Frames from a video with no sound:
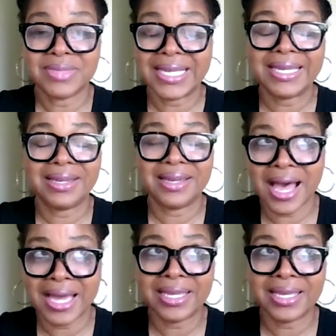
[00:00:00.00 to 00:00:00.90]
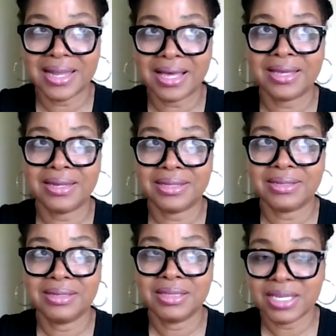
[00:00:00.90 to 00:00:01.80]
Like I cannot
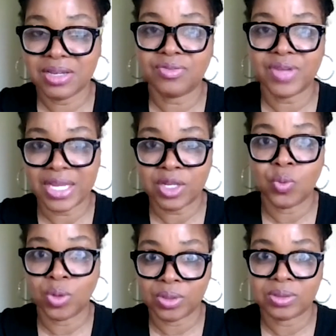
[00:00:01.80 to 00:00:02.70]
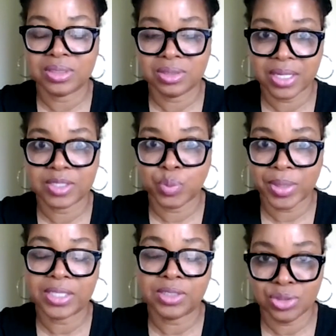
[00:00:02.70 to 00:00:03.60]
think of any words to
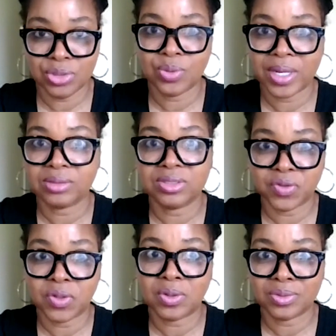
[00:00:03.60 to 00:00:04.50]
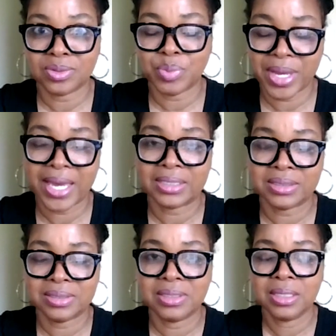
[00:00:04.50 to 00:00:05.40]
explain to you how difficult the
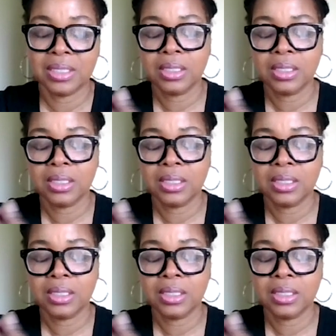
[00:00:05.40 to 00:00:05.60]
past